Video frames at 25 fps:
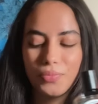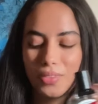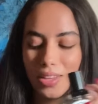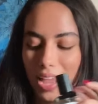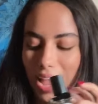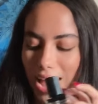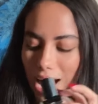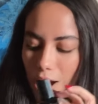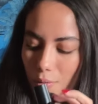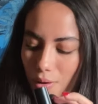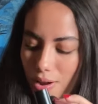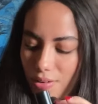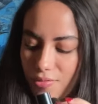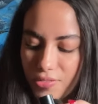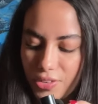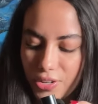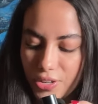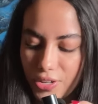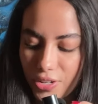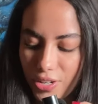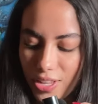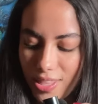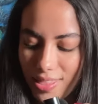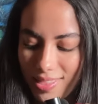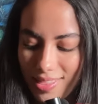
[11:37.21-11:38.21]

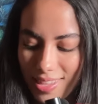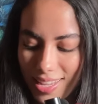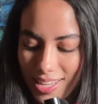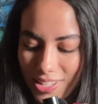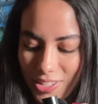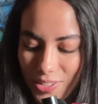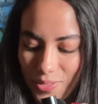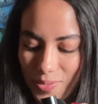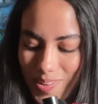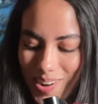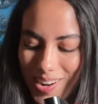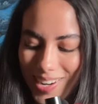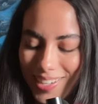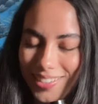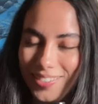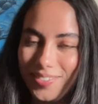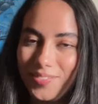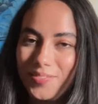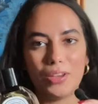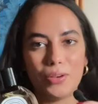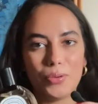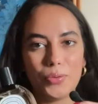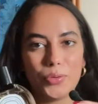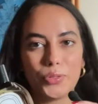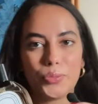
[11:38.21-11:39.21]
However, this one
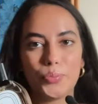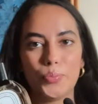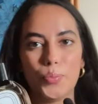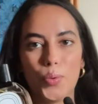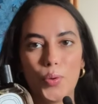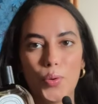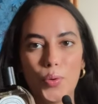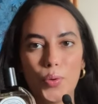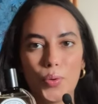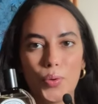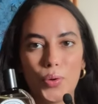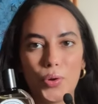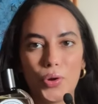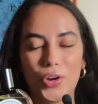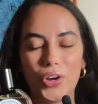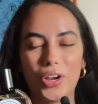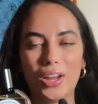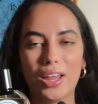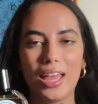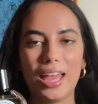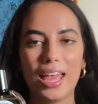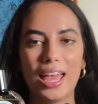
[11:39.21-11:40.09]
feels more